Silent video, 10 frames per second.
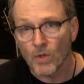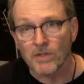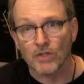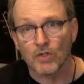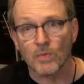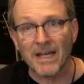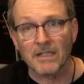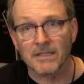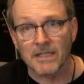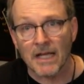So it's
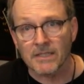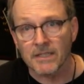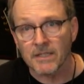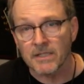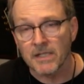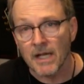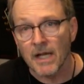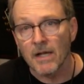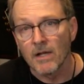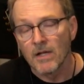string 6 is a
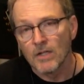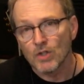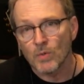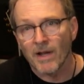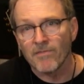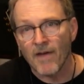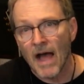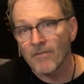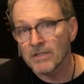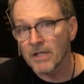D, string
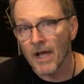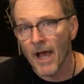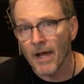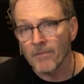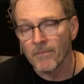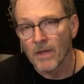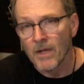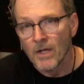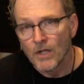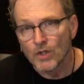5 is an A,
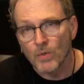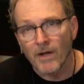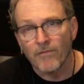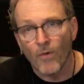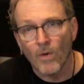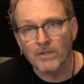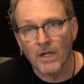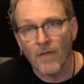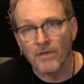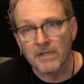string 4 is
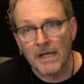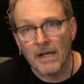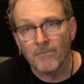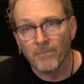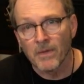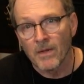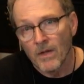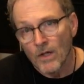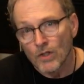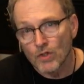another D,
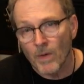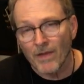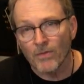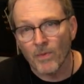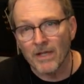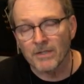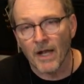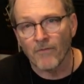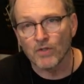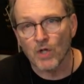string 3 is
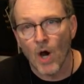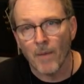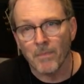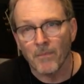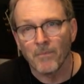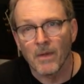an F sharp,